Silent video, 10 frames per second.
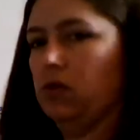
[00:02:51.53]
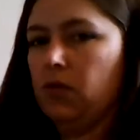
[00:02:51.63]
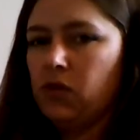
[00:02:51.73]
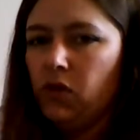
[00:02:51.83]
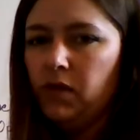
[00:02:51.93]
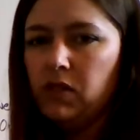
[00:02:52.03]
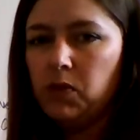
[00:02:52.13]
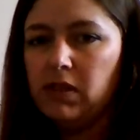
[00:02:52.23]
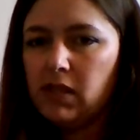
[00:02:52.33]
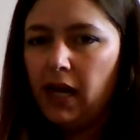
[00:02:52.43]
number. So this
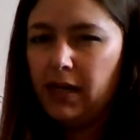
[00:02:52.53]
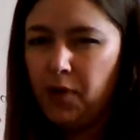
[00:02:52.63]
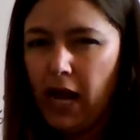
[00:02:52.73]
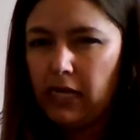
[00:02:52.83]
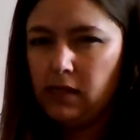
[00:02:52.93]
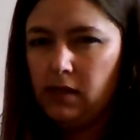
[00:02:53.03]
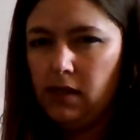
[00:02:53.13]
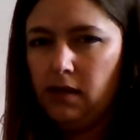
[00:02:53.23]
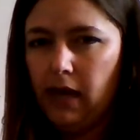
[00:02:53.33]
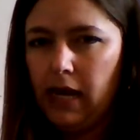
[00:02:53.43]
one's kind of
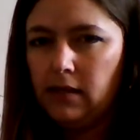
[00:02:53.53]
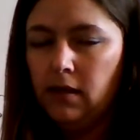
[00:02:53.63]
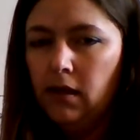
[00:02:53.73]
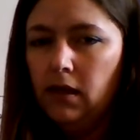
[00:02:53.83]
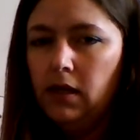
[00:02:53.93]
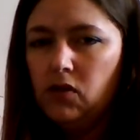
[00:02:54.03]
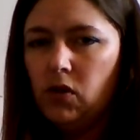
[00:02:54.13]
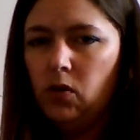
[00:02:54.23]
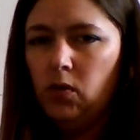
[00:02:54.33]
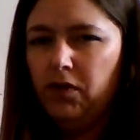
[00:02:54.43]
practicing that.
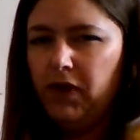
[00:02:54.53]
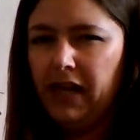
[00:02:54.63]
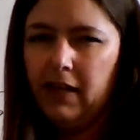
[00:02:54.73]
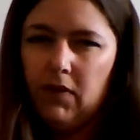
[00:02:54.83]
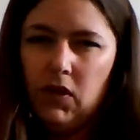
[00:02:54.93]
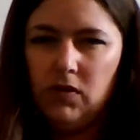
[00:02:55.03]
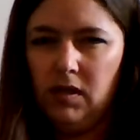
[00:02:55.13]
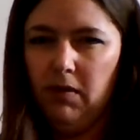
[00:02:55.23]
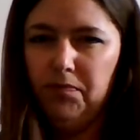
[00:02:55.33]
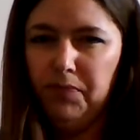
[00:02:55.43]
So we've kind of given you
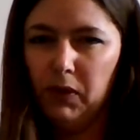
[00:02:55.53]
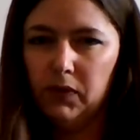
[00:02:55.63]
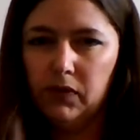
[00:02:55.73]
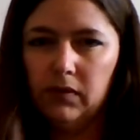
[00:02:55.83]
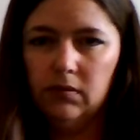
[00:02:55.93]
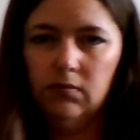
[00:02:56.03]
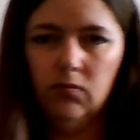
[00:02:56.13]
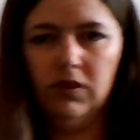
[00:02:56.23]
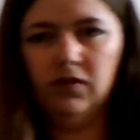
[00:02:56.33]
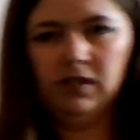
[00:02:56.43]
some of both
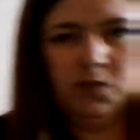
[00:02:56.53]
with these